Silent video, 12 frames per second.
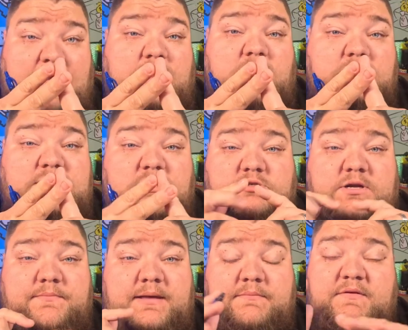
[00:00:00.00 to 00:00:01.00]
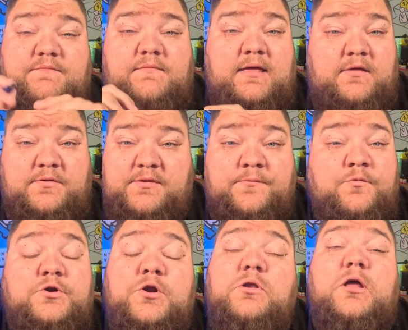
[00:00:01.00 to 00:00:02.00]
and our sales rep have been
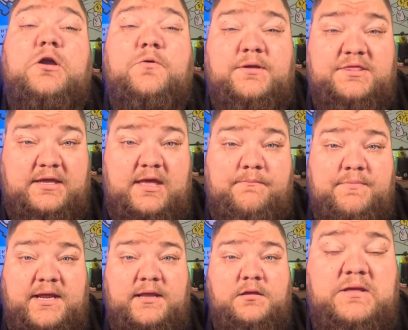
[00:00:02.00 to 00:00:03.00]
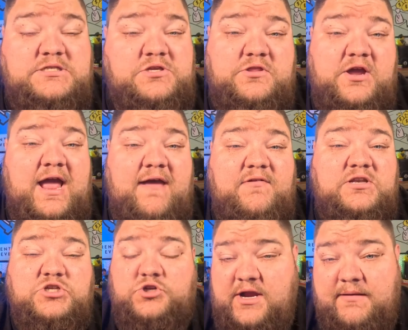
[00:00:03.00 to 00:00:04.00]
were no longer with the company, and so they're having
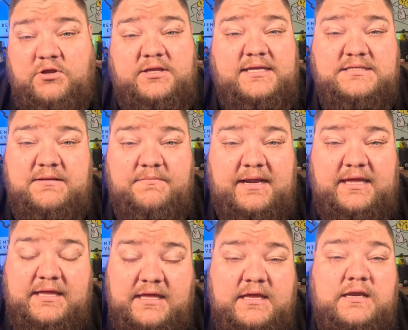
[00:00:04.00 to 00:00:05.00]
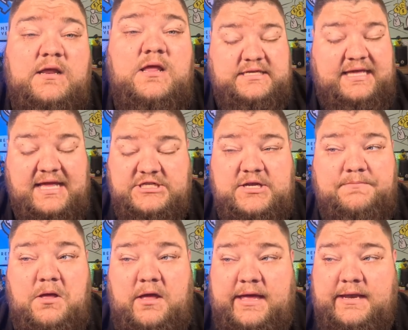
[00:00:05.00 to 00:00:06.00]
to scramble to get somebody in to catch
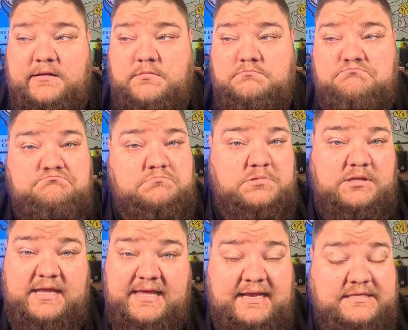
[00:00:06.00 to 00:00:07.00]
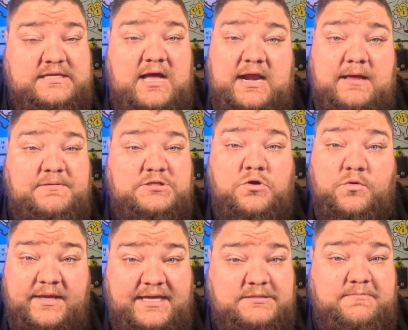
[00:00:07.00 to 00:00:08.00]
up on get as caught up as
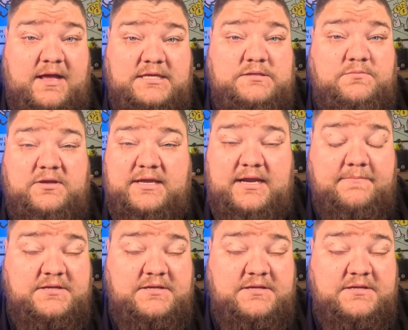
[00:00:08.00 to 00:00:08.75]
quick as possible and get